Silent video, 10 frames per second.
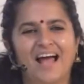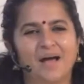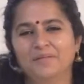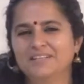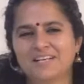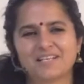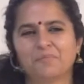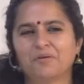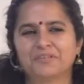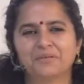And these are some
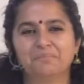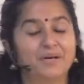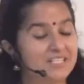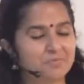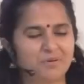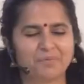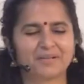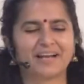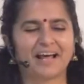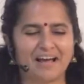of the best people
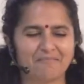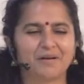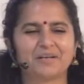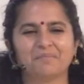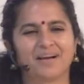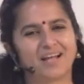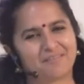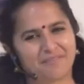that I have met in my life.